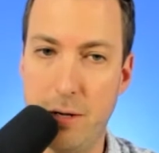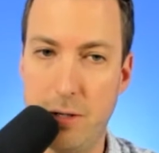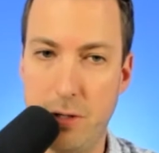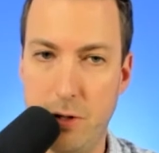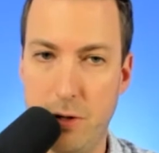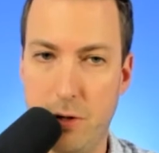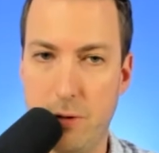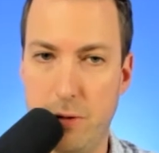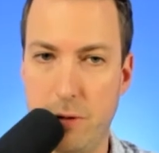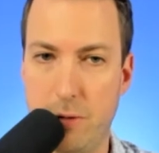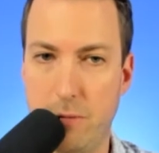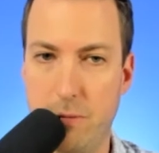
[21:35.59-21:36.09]

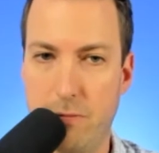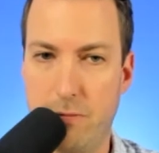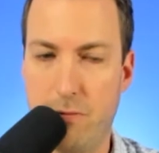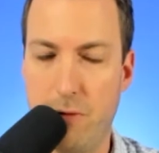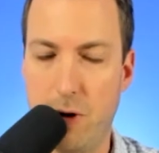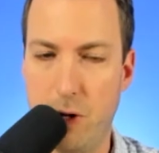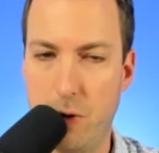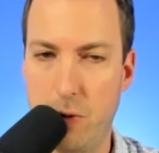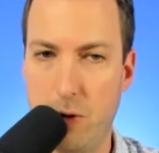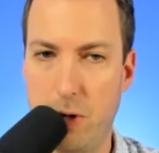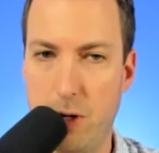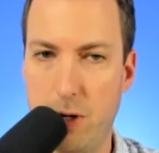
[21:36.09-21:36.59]
Your
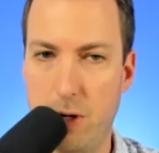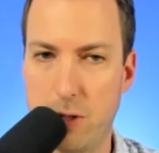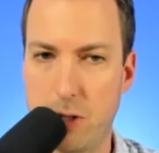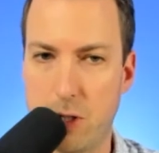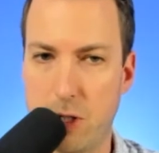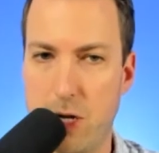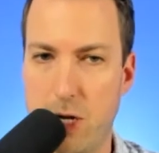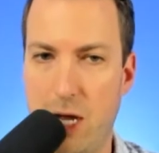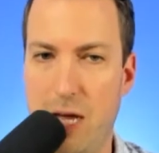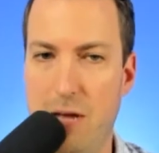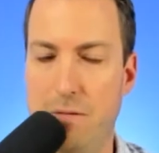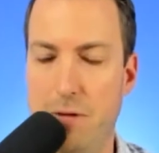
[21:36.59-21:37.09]
followers
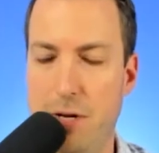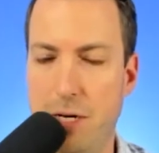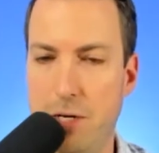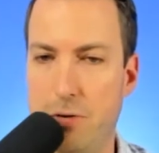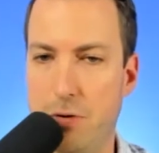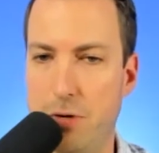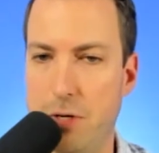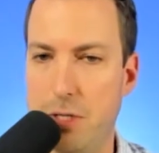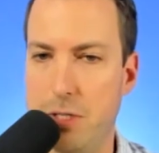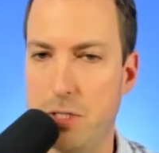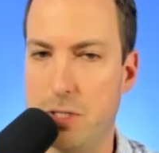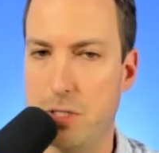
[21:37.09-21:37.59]
have
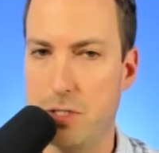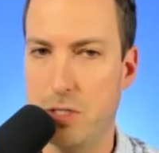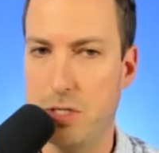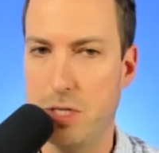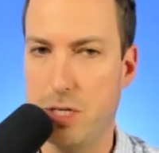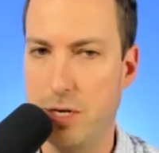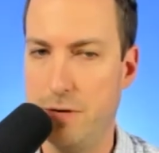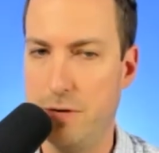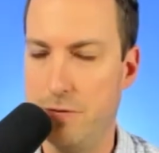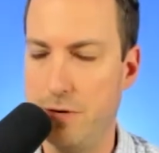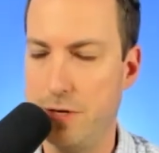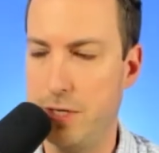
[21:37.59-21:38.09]
increased
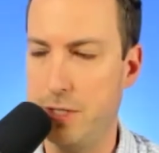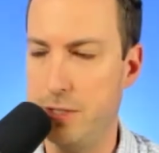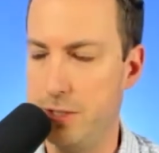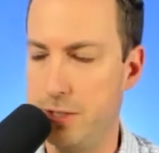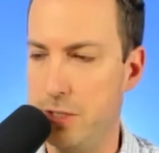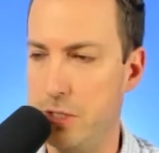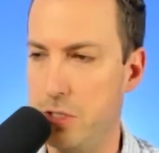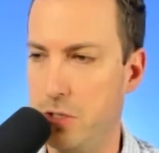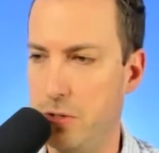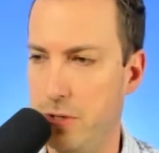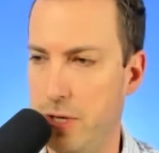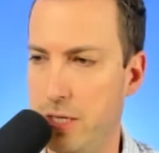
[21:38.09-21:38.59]
significantly.
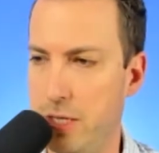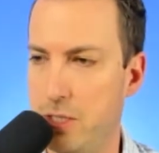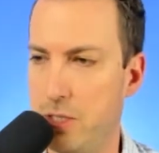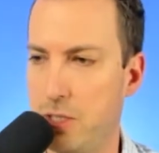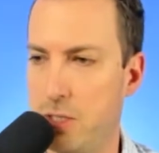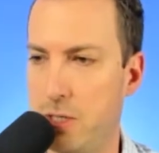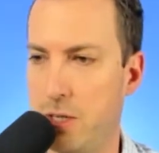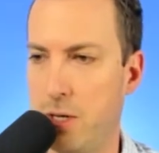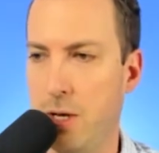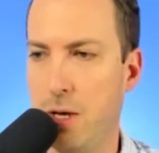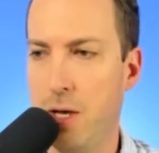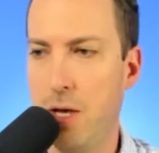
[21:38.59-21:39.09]
So that's
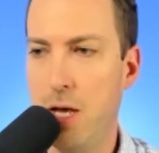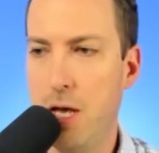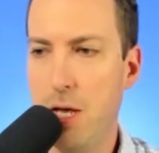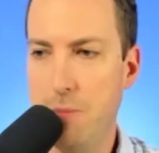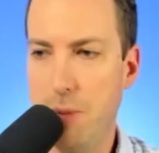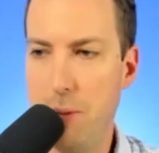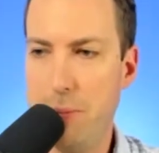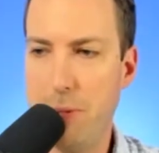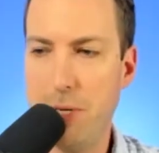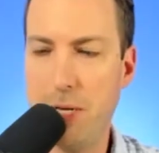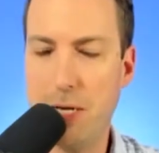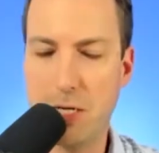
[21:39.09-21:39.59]

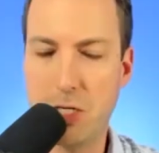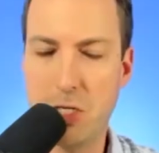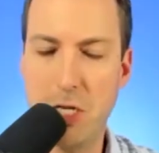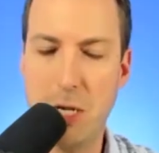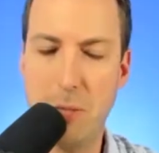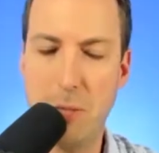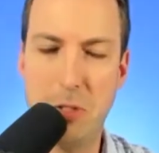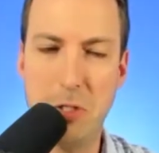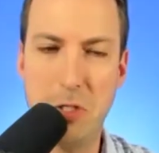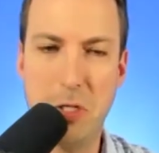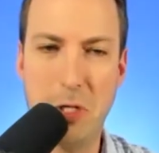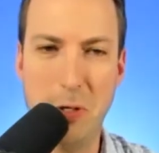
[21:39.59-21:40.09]
maybe an
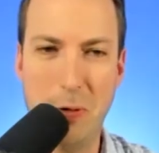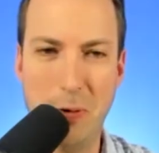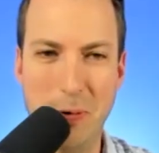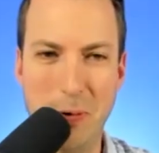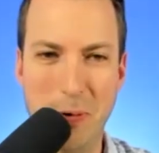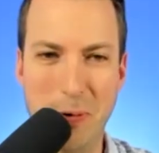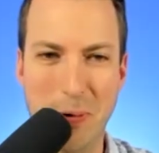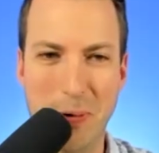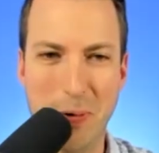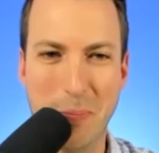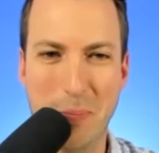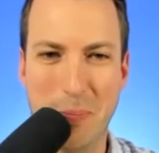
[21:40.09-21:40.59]
exception to the
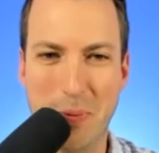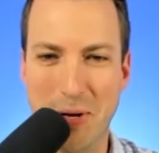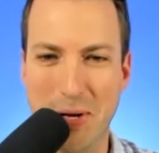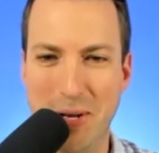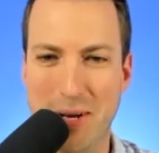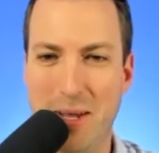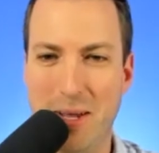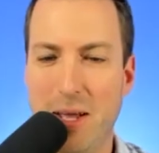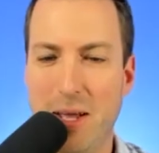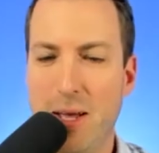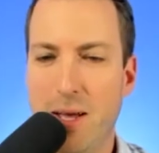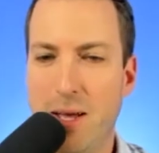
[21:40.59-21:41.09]
rule. But
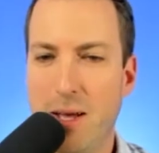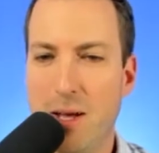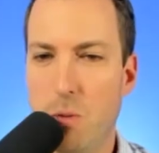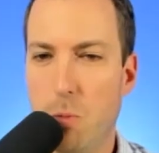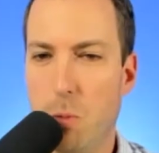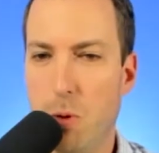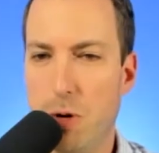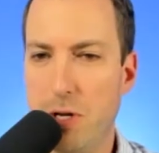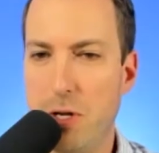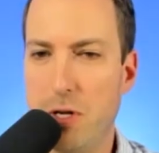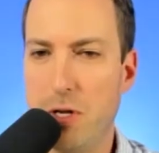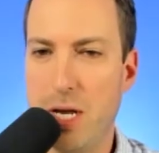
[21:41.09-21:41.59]

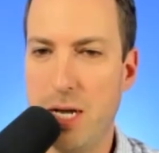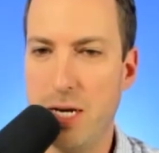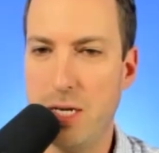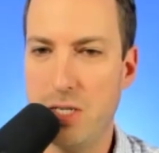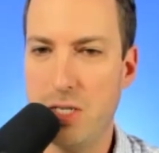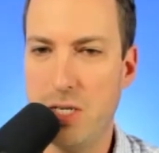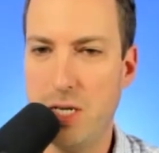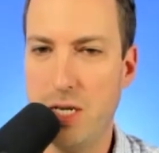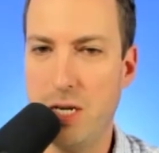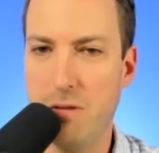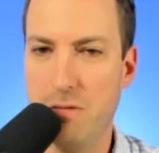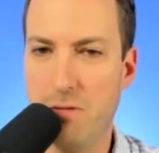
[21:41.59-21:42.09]
where do you kind of
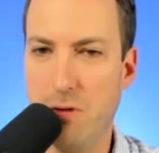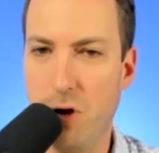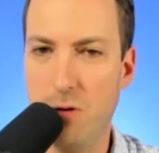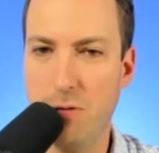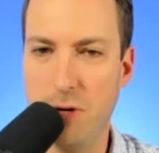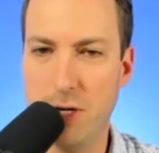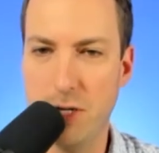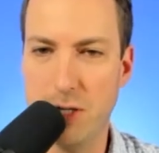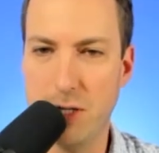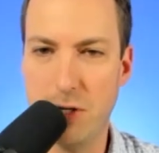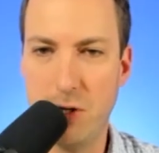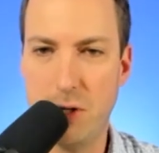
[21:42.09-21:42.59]
see it
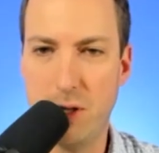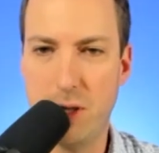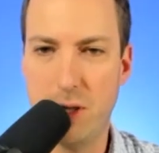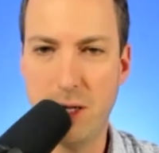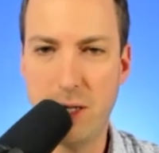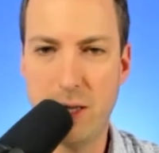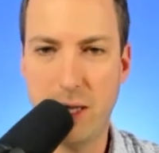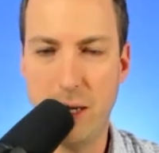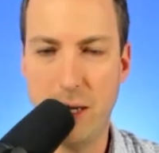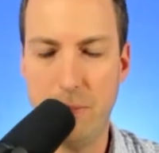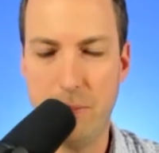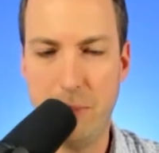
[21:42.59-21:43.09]
evolving? Do you think
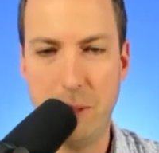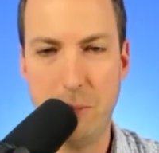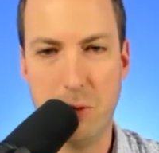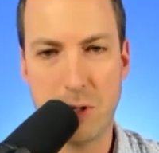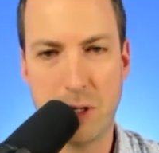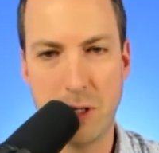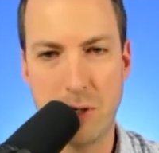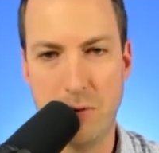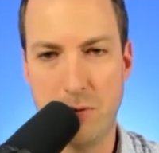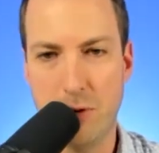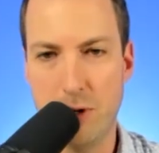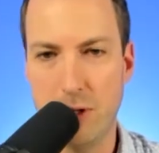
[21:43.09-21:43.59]
that people
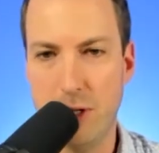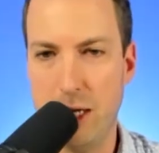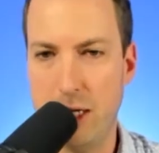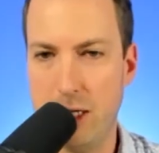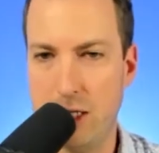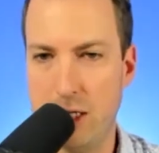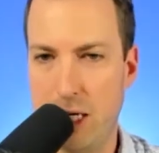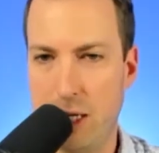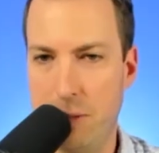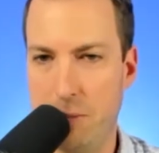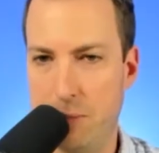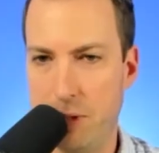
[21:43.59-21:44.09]
can run that
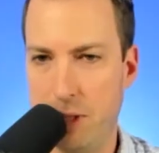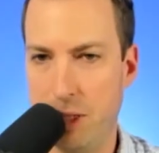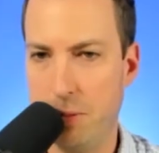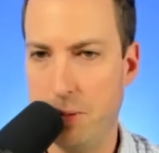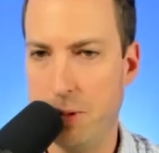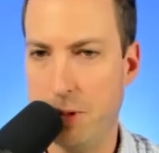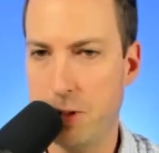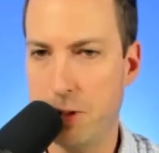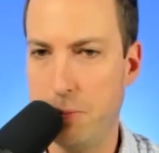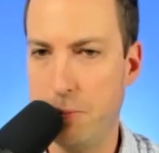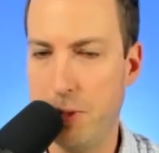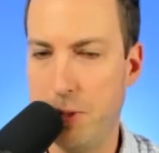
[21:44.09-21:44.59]
same
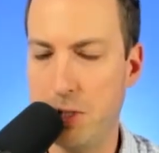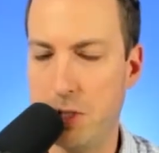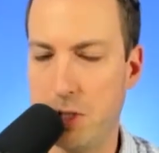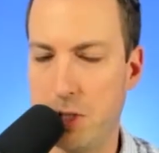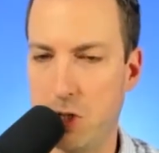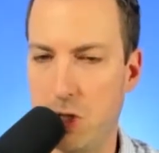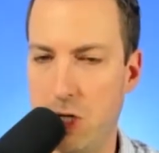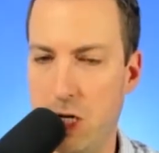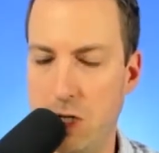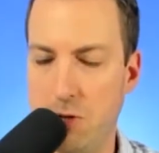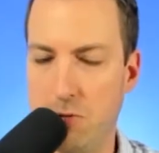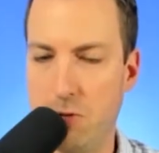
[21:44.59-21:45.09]
playbook and be
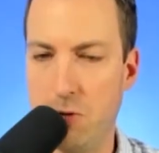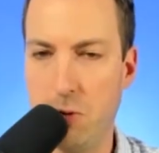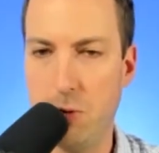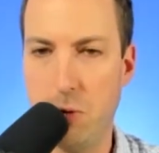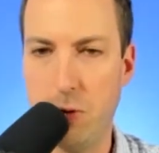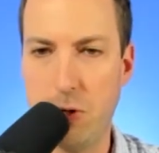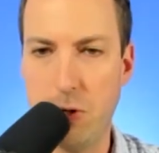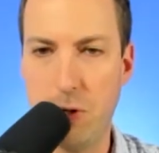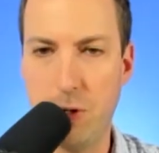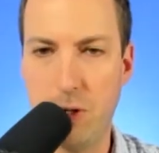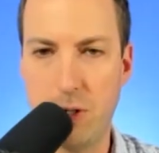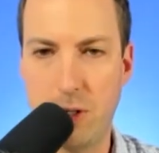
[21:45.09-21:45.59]
successful? Or
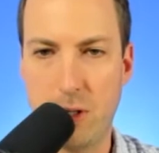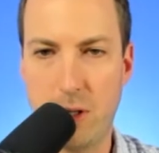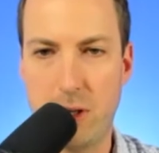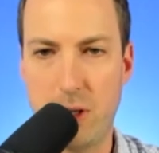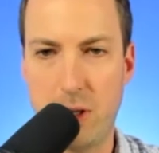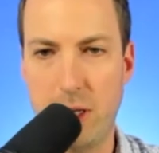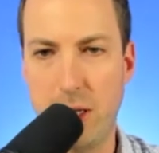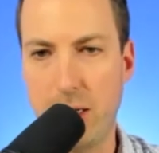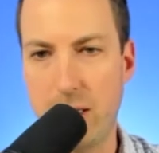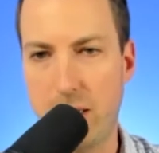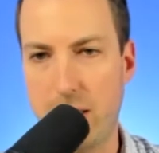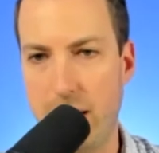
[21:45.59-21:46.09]
do you
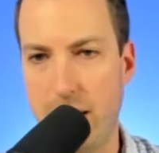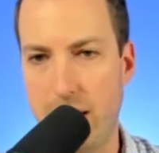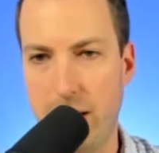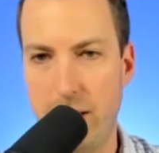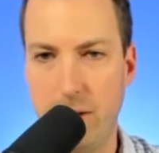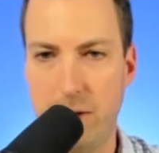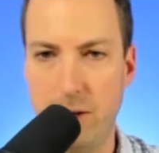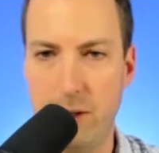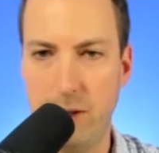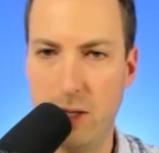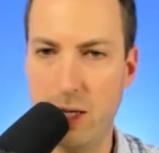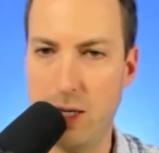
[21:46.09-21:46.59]
think that
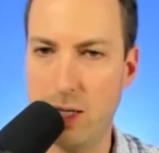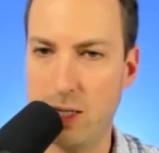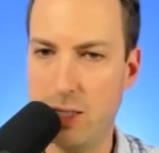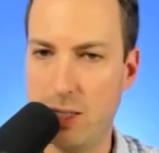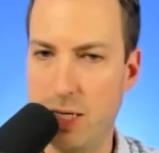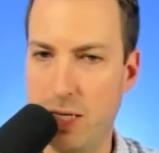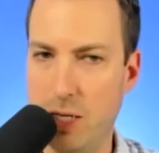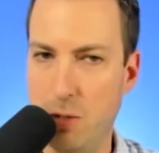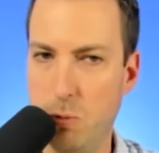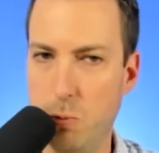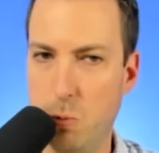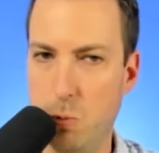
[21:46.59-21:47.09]

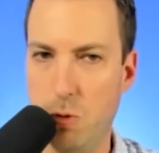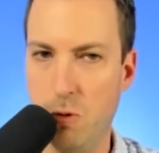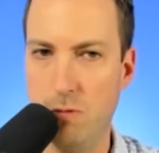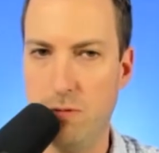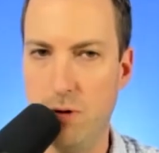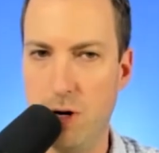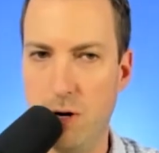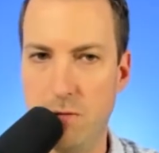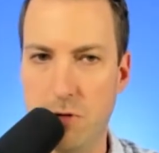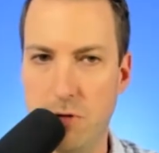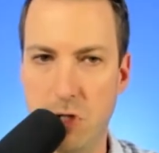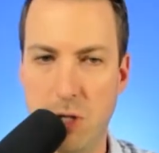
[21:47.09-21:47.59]
LinkedIn will
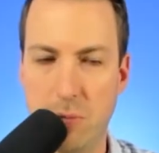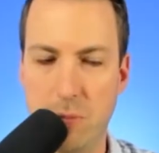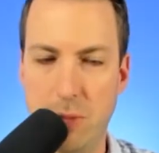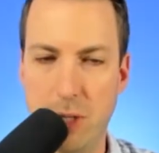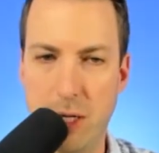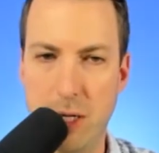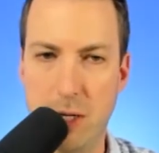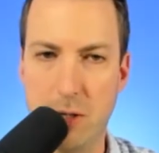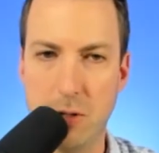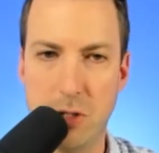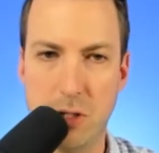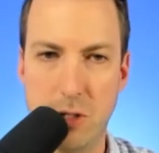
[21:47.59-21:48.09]
evolve to something
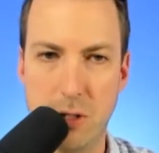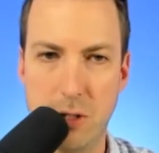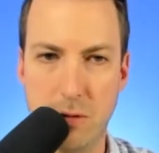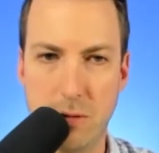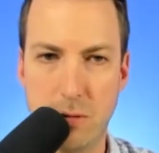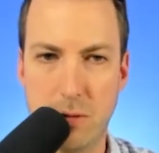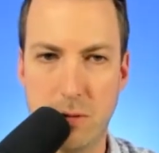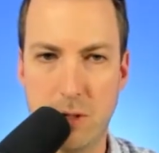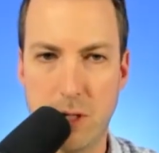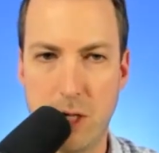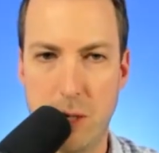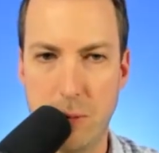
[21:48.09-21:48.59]
else in the
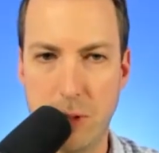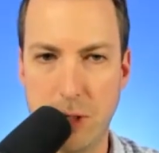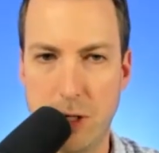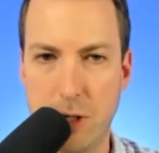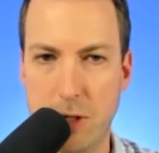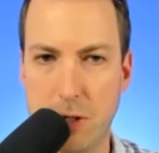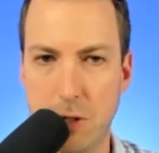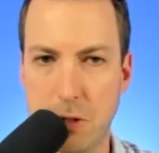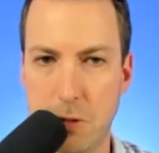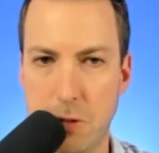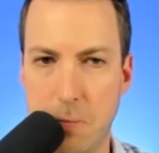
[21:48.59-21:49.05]
coming years?